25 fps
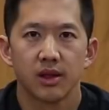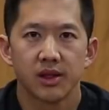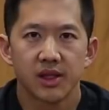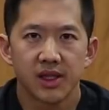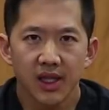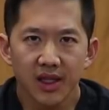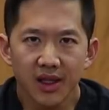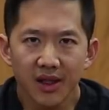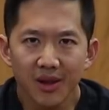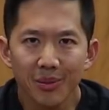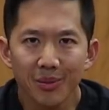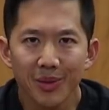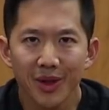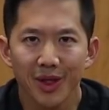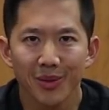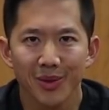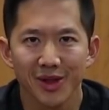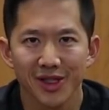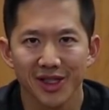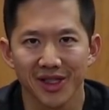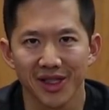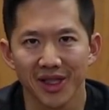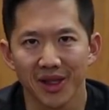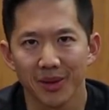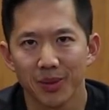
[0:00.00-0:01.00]
The second big
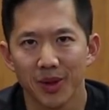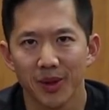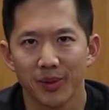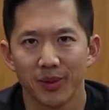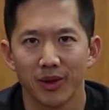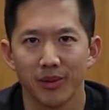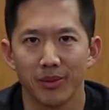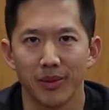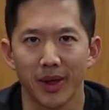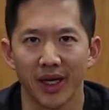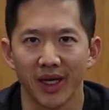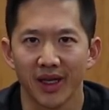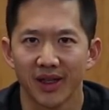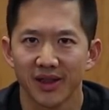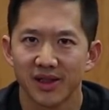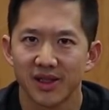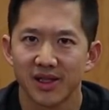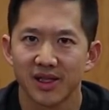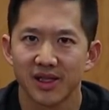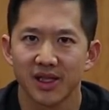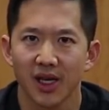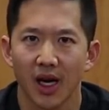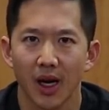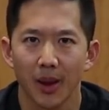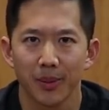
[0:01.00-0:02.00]
mistake people make is
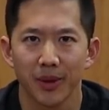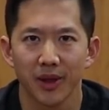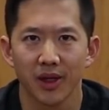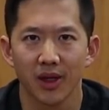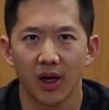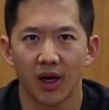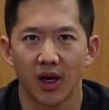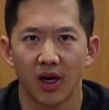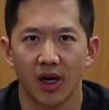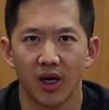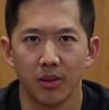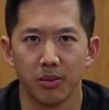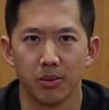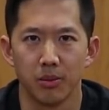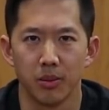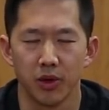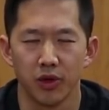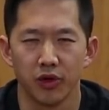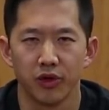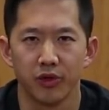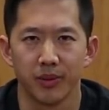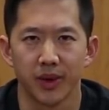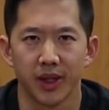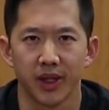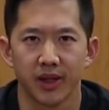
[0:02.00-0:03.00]
stopping all
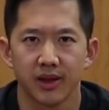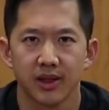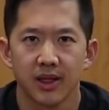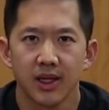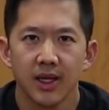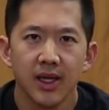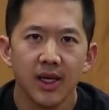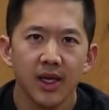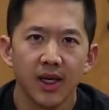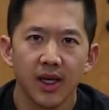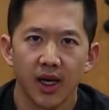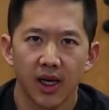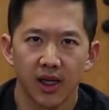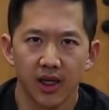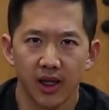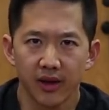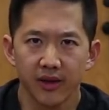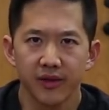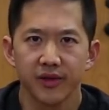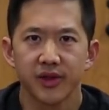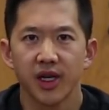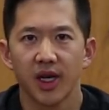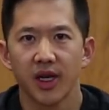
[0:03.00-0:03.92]
movement. A lot of times